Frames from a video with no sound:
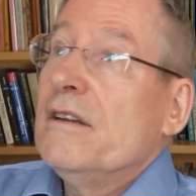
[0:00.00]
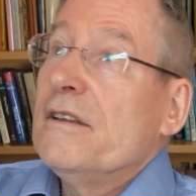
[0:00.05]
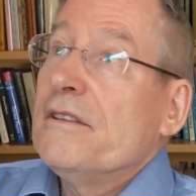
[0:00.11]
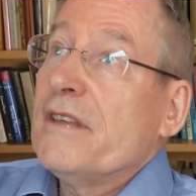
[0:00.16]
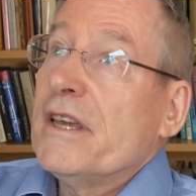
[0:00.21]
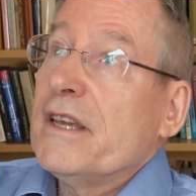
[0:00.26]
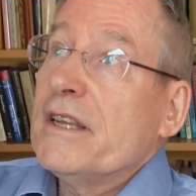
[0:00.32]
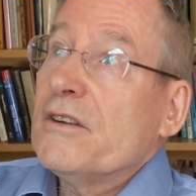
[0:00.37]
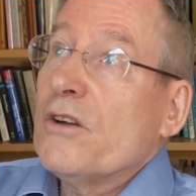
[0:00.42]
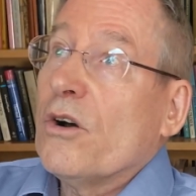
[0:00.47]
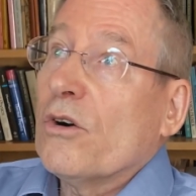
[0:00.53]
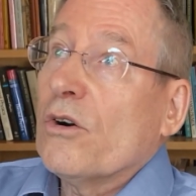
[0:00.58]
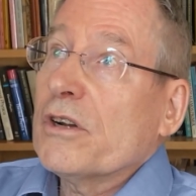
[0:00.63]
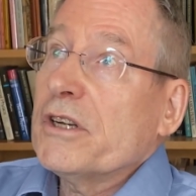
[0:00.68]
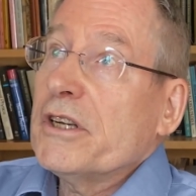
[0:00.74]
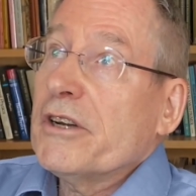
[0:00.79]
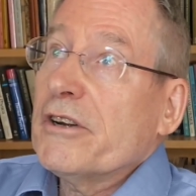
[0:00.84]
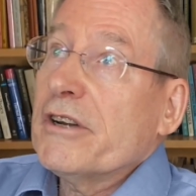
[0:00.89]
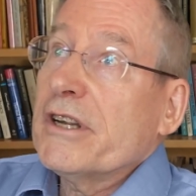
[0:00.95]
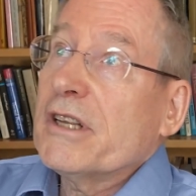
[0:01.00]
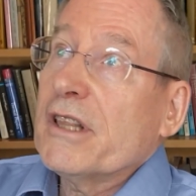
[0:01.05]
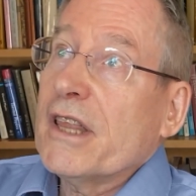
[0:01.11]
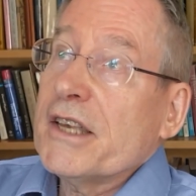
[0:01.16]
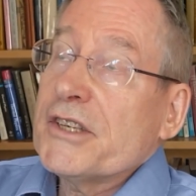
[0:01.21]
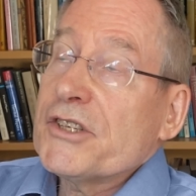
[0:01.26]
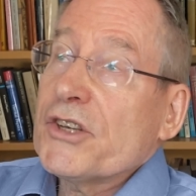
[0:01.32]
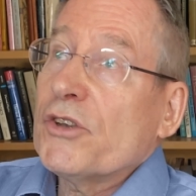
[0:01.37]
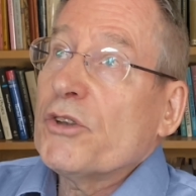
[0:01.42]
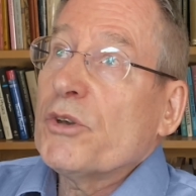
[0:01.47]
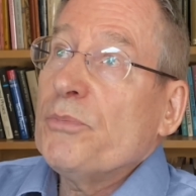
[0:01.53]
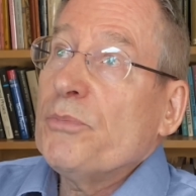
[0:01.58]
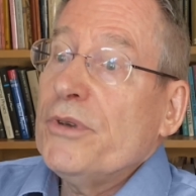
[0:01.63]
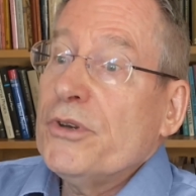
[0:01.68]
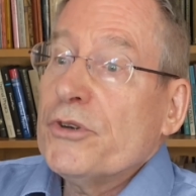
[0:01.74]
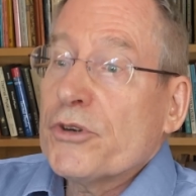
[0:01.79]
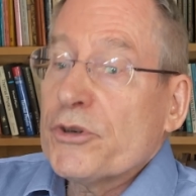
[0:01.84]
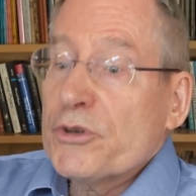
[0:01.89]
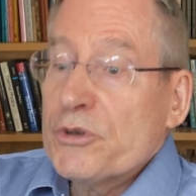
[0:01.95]
than ordinary classical
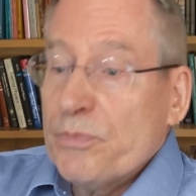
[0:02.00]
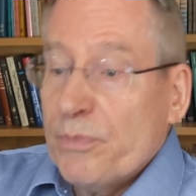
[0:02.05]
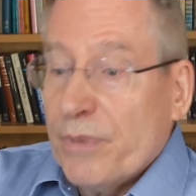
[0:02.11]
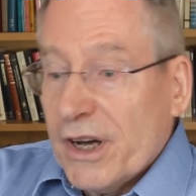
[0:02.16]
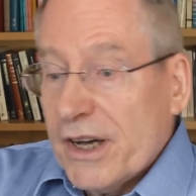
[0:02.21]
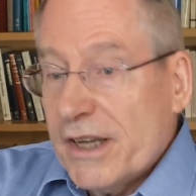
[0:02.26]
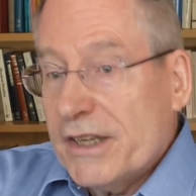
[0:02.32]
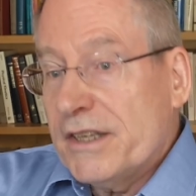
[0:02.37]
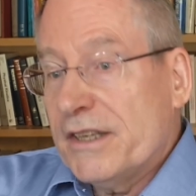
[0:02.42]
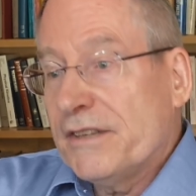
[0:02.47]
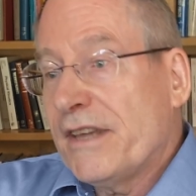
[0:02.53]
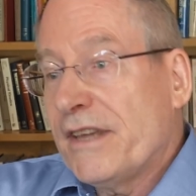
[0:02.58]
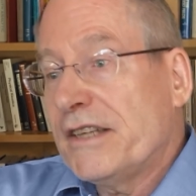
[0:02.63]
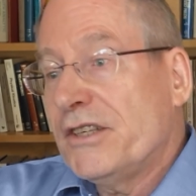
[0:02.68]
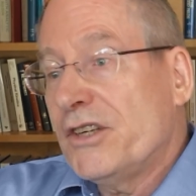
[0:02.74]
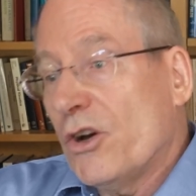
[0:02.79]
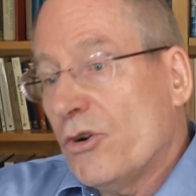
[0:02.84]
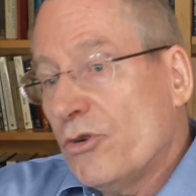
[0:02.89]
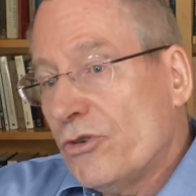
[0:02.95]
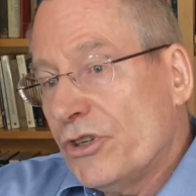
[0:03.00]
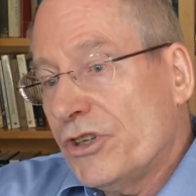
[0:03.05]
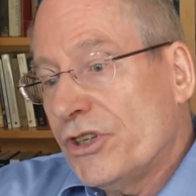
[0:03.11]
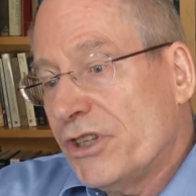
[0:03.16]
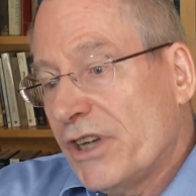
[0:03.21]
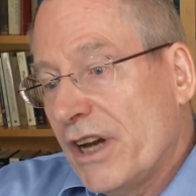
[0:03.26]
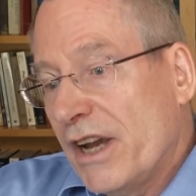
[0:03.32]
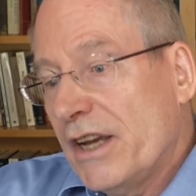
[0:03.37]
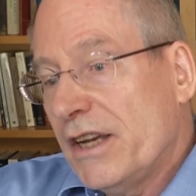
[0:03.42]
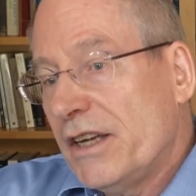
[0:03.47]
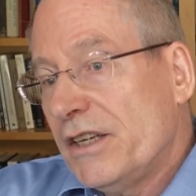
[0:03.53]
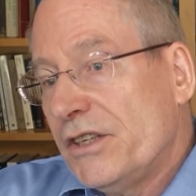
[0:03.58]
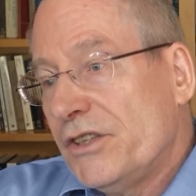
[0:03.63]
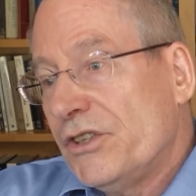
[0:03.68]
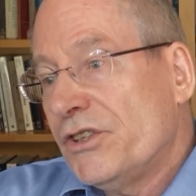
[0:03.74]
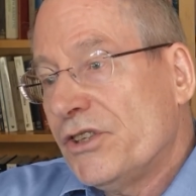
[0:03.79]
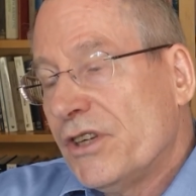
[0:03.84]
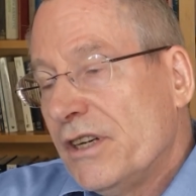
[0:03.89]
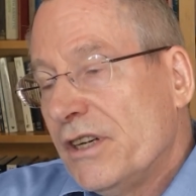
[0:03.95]
computers, but they don't
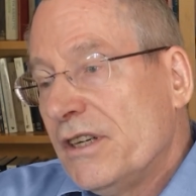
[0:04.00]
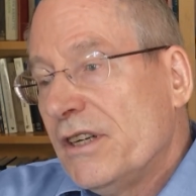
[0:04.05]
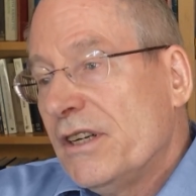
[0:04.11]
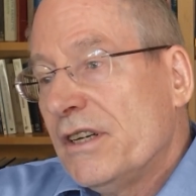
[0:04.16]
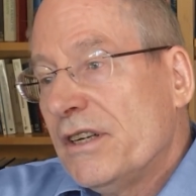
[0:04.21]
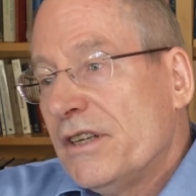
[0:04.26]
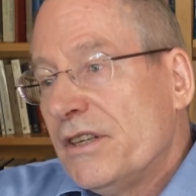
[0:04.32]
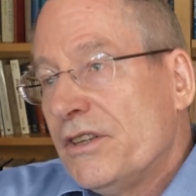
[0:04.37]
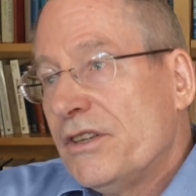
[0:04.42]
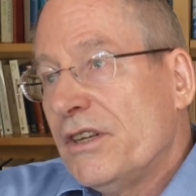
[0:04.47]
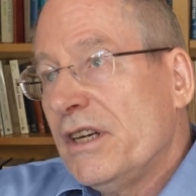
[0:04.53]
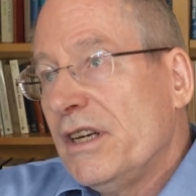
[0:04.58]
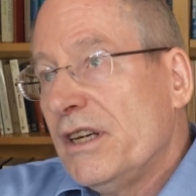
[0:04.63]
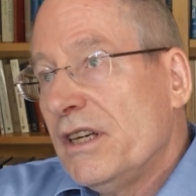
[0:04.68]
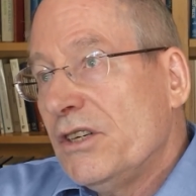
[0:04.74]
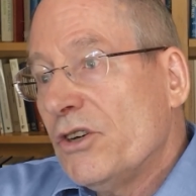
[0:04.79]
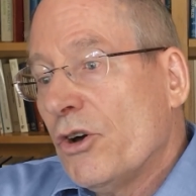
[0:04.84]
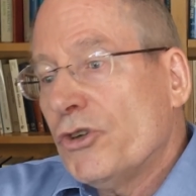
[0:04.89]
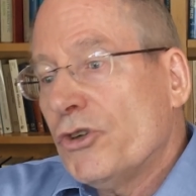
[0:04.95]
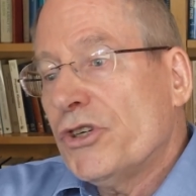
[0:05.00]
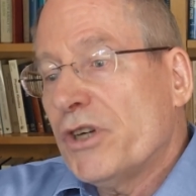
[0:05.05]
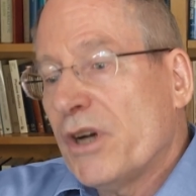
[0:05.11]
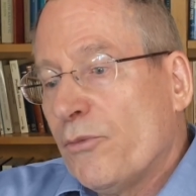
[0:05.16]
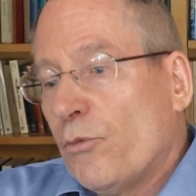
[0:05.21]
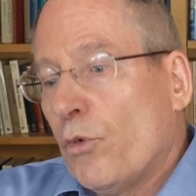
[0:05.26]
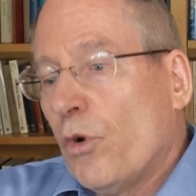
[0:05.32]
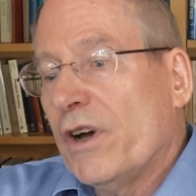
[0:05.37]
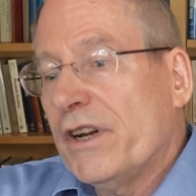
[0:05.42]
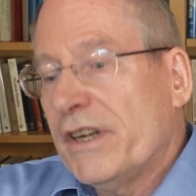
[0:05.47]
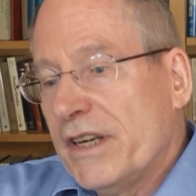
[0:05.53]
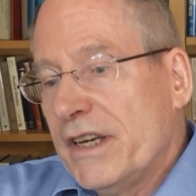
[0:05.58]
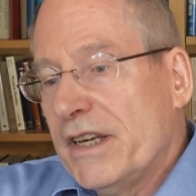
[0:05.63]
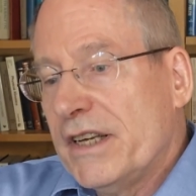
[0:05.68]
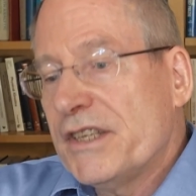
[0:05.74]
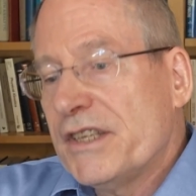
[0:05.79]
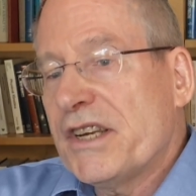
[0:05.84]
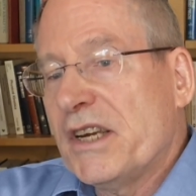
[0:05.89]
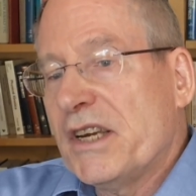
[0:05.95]
change the notion of what
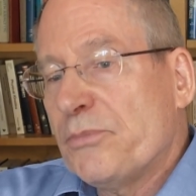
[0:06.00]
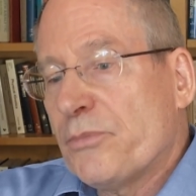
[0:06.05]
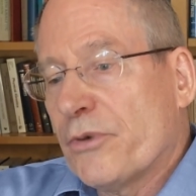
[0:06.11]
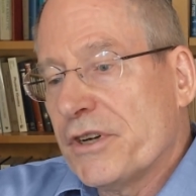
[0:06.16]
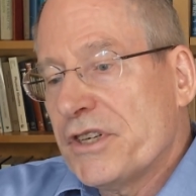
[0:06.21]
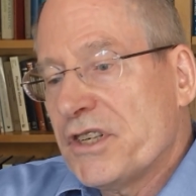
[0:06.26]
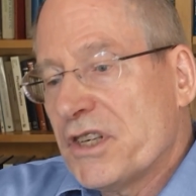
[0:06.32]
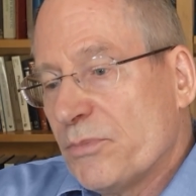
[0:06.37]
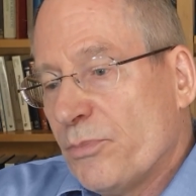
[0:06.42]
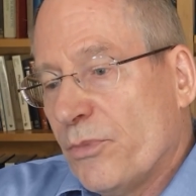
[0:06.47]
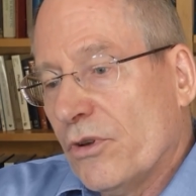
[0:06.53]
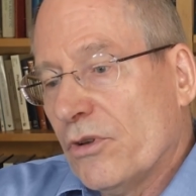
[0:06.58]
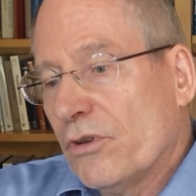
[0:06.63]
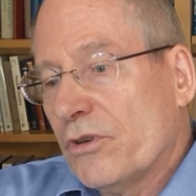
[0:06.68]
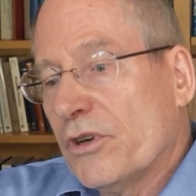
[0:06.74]
is in principle